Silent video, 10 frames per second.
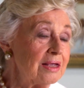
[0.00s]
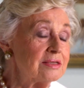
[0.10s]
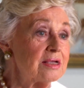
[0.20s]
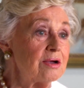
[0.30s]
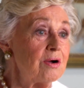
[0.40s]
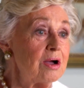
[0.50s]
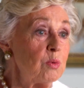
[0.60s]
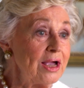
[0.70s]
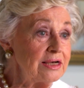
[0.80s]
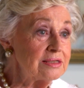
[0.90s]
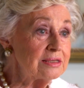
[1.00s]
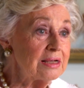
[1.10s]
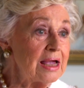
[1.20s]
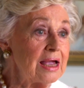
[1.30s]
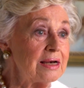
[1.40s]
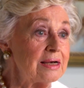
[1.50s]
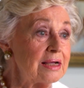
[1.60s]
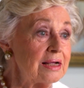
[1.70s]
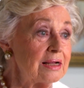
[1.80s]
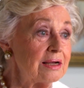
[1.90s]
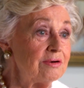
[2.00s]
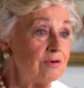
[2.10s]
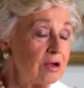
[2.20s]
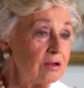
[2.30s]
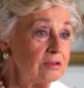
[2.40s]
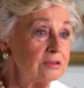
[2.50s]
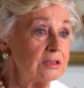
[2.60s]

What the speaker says: So I went and enrolled.